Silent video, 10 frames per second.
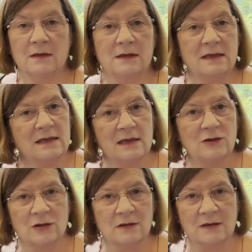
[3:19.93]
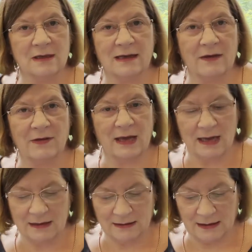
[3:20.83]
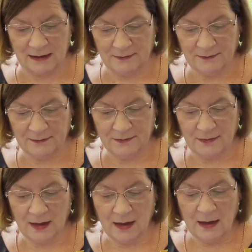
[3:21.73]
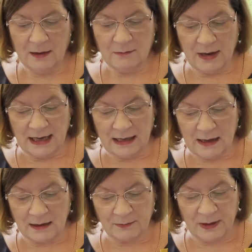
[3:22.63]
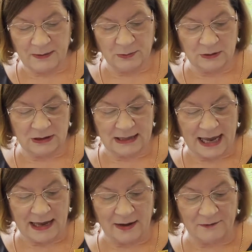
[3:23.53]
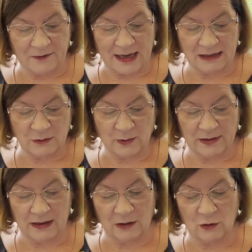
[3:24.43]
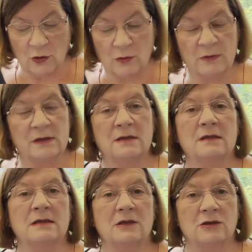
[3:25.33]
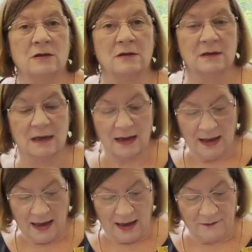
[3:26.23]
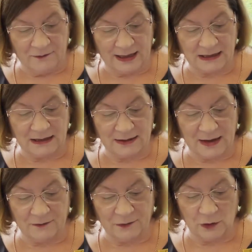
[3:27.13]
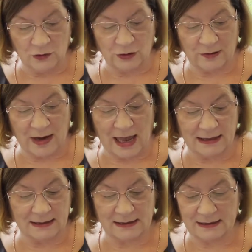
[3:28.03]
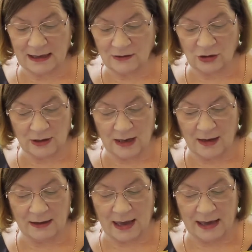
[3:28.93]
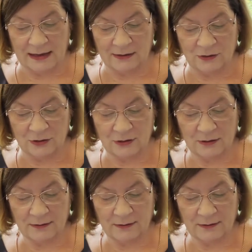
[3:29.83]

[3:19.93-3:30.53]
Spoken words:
Decisions are never easy. Many young people today are faced with the enormous decisions affecting their future at such a young age.